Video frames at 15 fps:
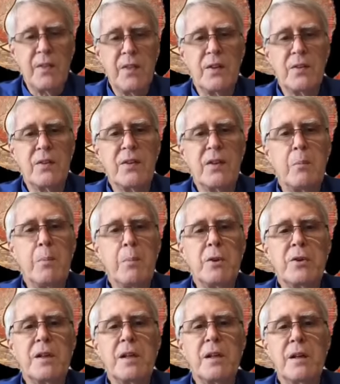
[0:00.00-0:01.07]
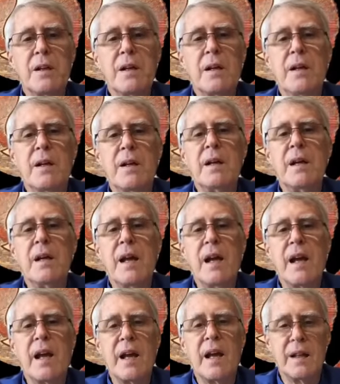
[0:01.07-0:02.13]
the simpleton
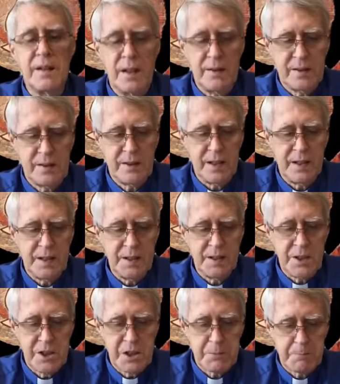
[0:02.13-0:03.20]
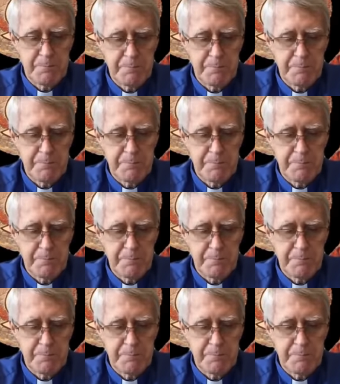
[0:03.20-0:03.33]
and the sage.